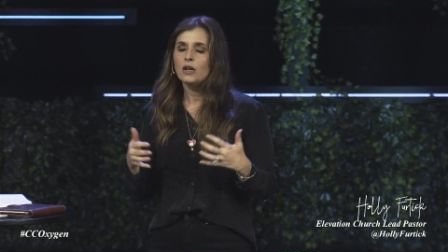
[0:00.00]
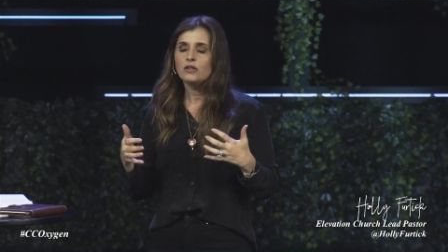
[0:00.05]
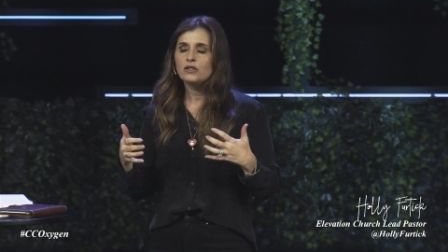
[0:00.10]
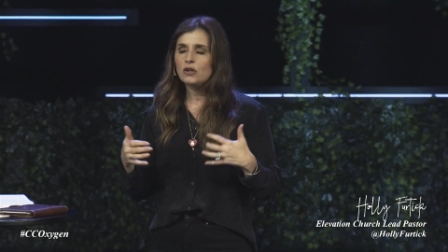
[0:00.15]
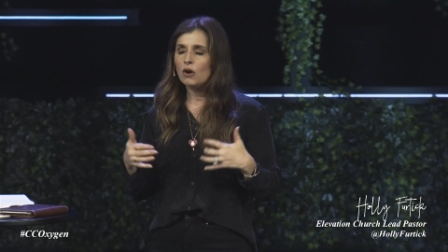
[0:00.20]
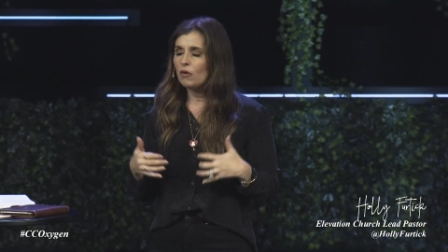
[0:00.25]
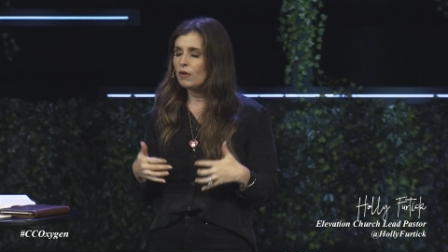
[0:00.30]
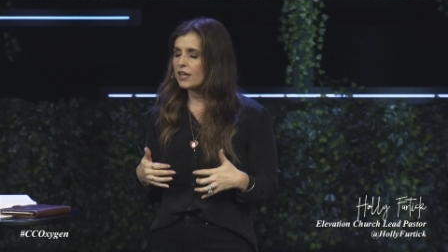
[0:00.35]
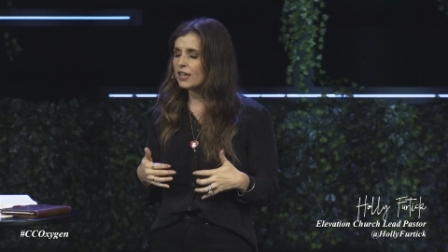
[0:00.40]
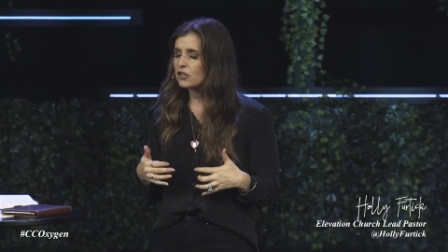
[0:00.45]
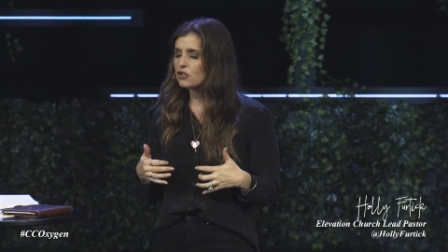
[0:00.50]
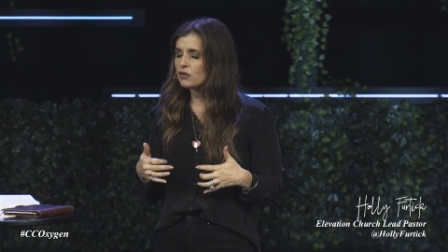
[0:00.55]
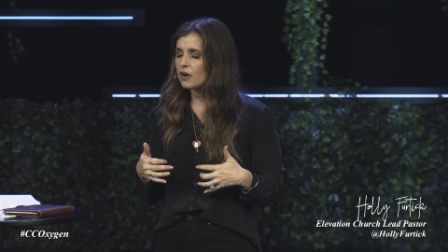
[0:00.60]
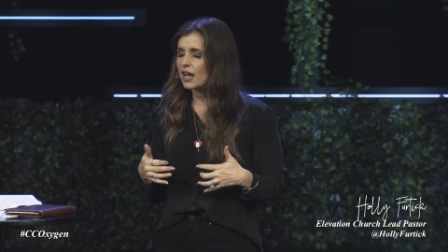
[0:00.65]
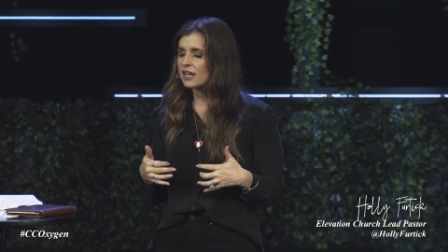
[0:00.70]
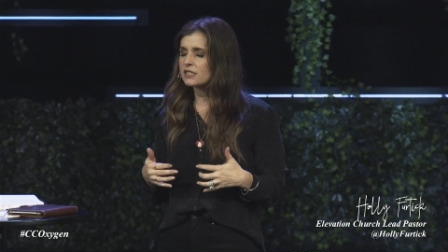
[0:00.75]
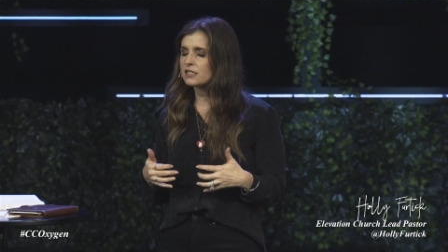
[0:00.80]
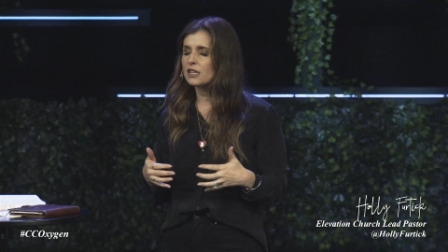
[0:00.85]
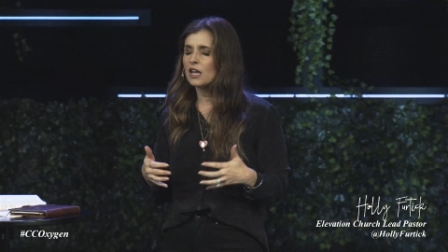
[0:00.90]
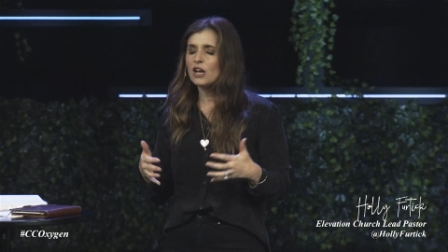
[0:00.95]
Don't get
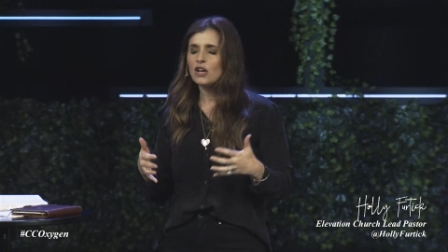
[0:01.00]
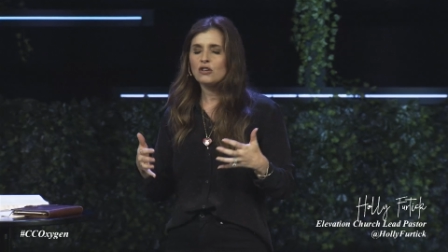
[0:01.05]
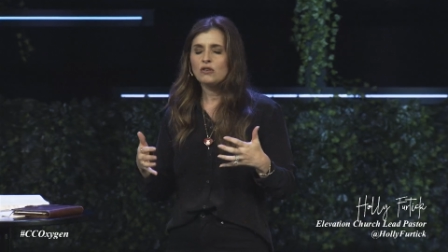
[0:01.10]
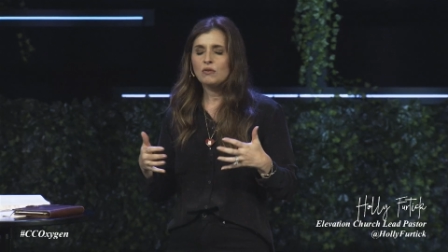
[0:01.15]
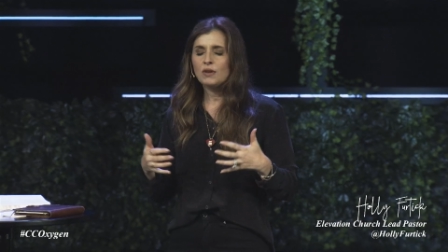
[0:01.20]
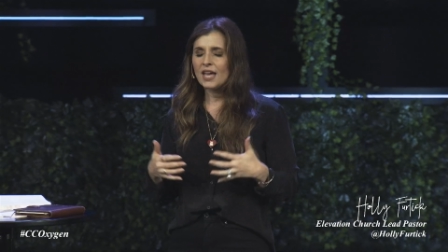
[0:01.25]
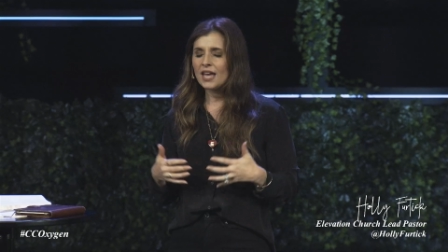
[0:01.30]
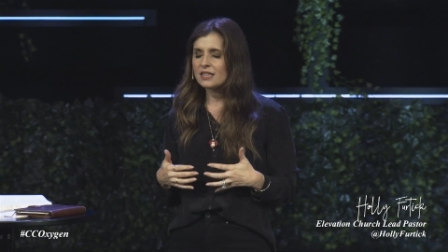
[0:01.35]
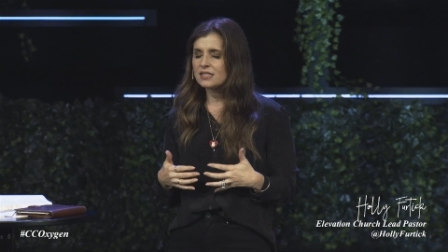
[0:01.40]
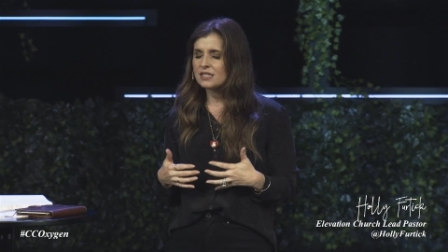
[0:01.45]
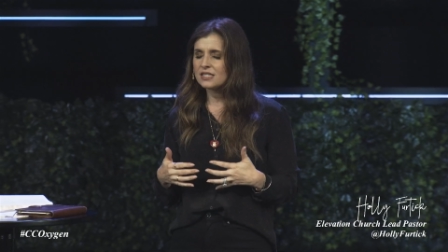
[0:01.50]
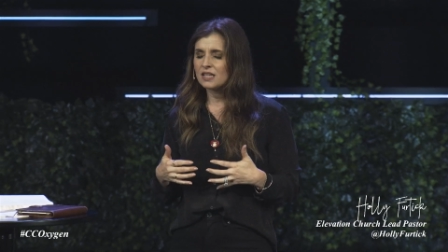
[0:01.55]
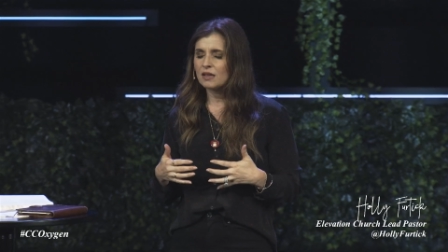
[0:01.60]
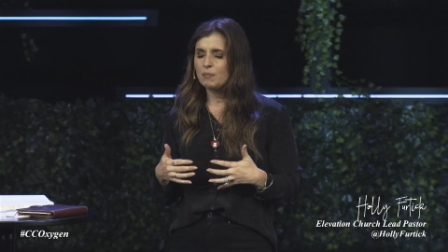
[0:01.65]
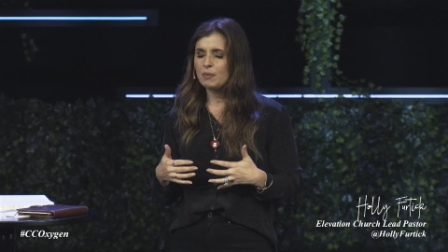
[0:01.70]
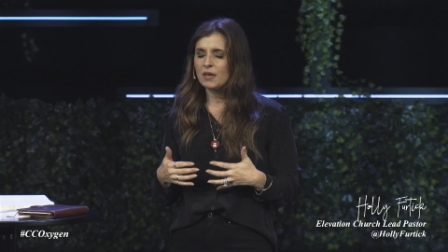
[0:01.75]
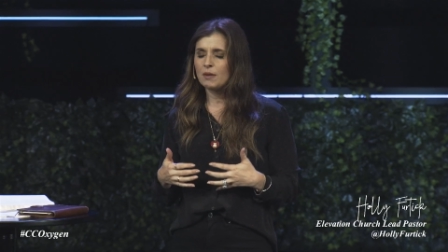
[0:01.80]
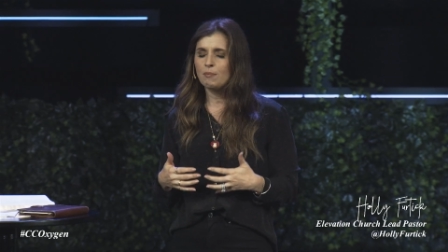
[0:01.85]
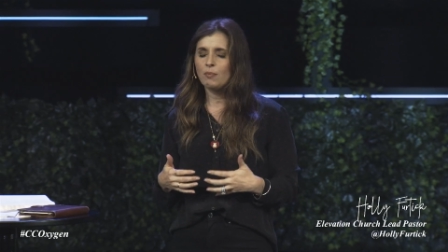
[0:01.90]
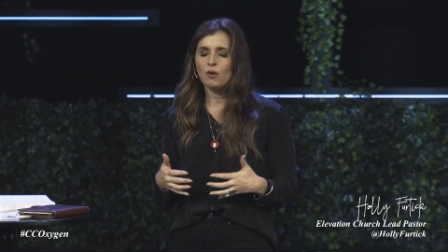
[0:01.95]
dressed. You can't see
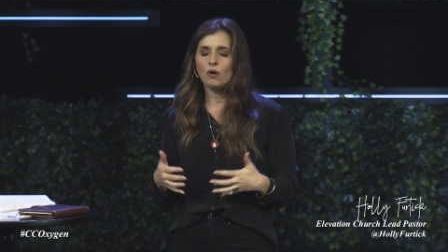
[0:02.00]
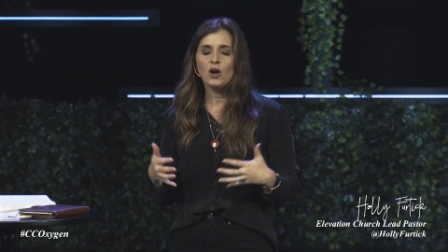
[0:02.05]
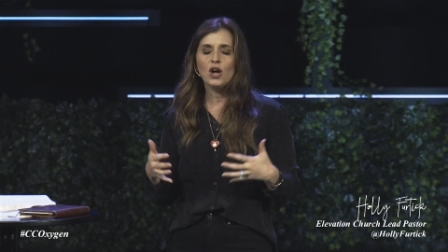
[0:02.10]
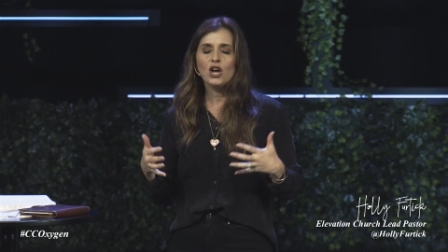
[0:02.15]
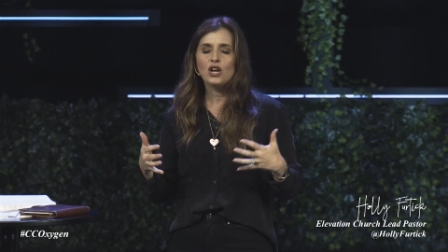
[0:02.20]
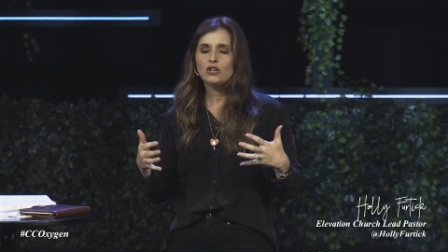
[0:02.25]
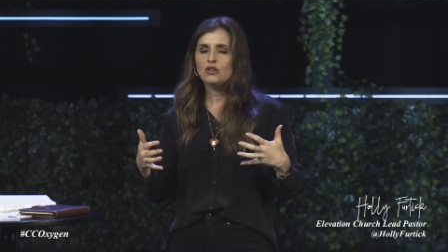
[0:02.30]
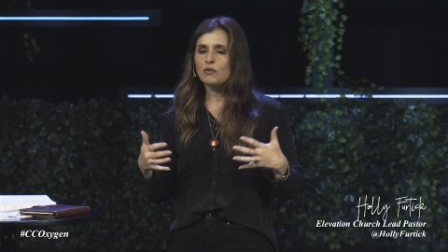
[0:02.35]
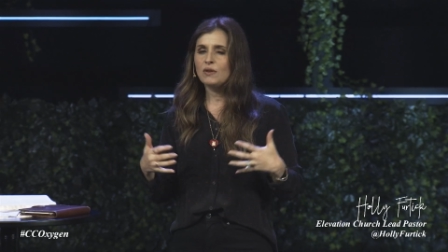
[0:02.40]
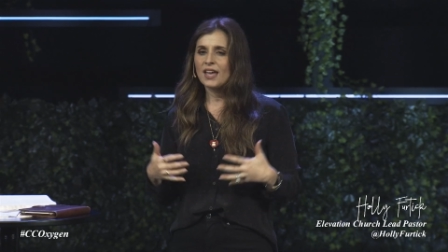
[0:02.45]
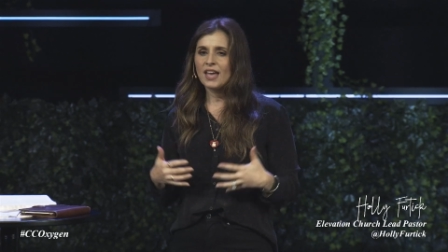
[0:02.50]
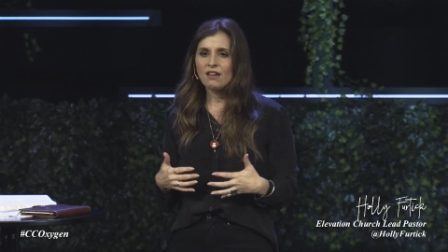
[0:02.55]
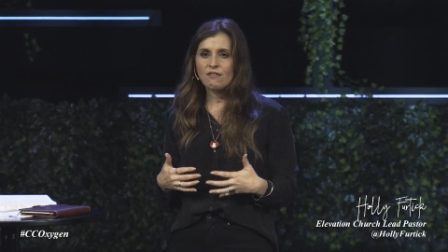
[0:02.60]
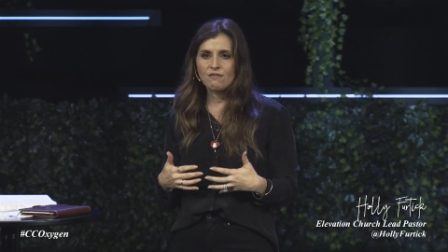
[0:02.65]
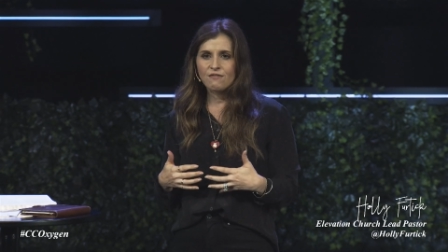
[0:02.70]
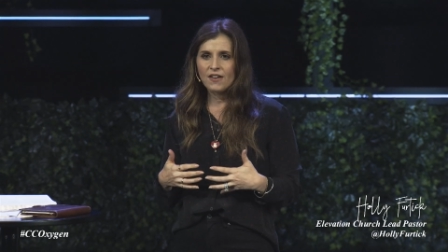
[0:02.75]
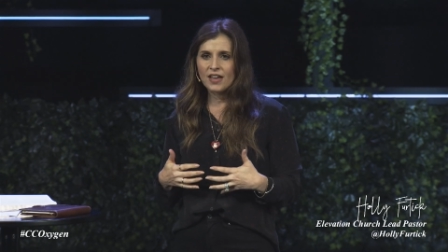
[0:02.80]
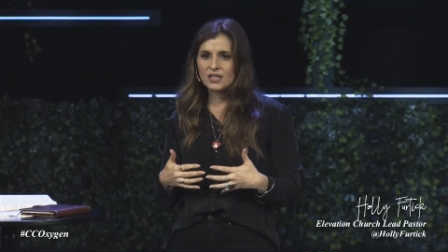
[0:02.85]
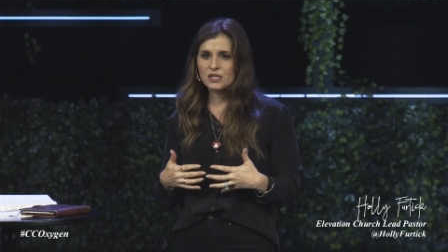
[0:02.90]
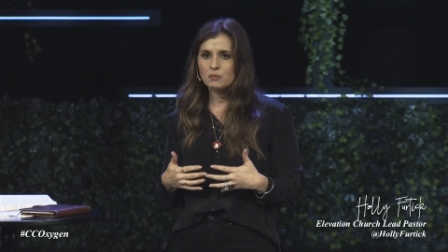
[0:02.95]
people. You can't
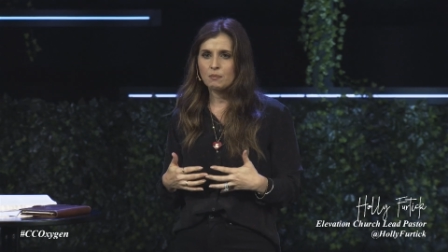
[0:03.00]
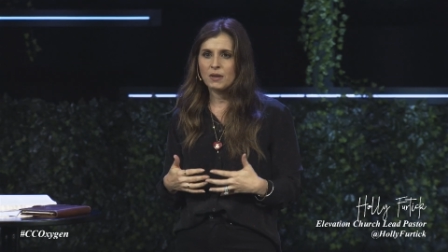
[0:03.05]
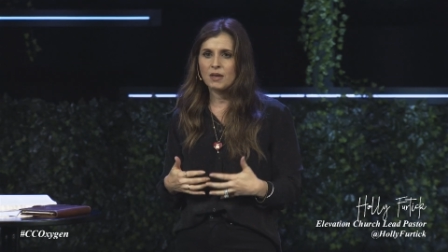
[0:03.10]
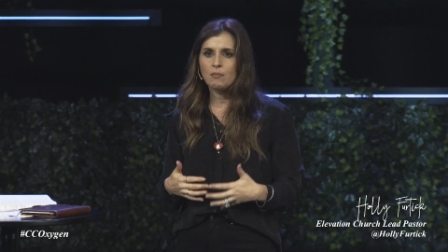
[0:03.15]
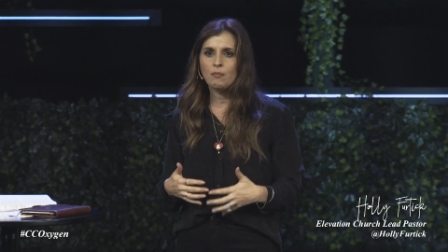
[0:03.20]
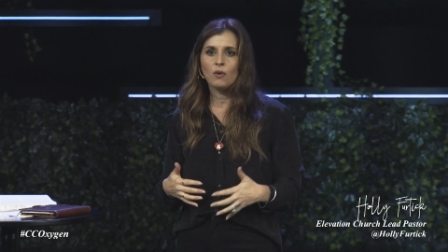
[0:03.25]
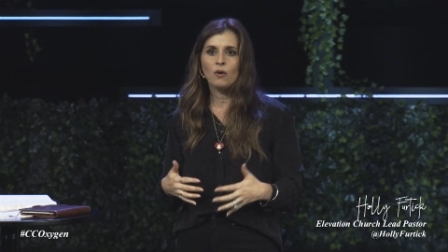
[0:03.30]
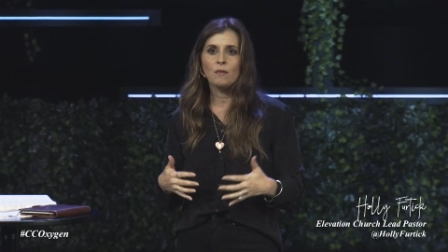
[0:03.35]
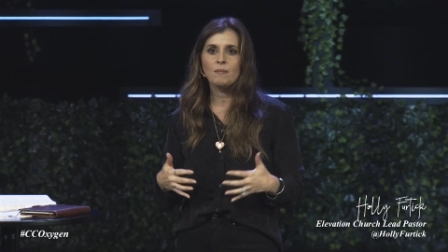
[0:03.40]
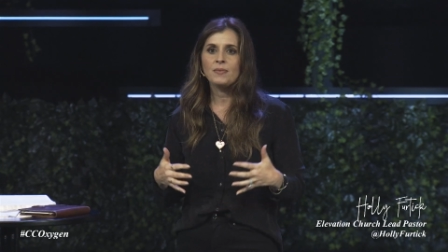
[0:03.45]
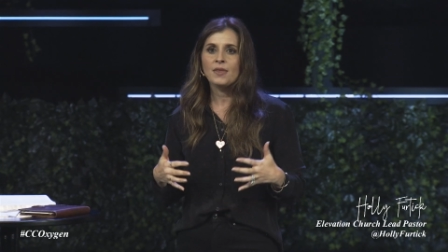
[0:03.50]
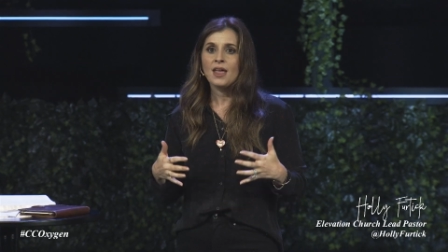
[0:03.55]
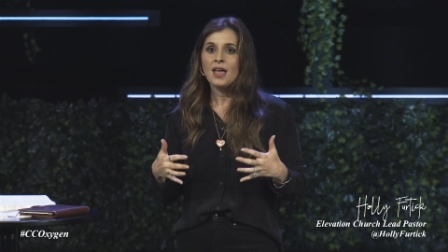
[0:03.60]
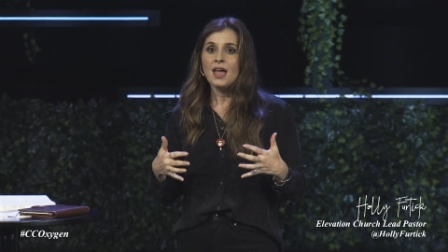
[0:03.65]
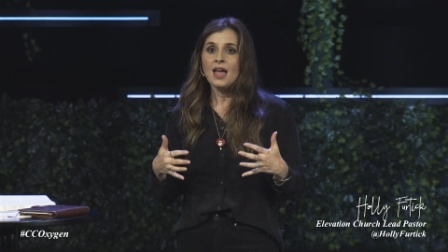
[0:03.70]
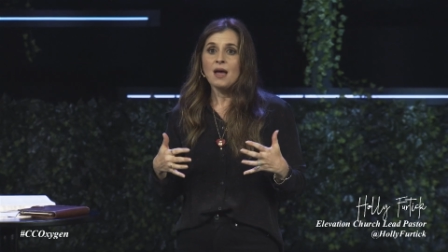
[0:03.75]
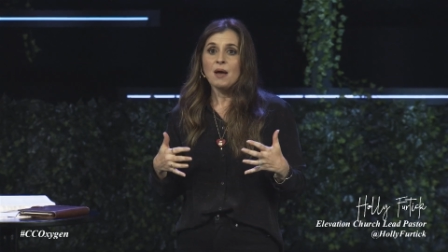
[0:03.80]
face people.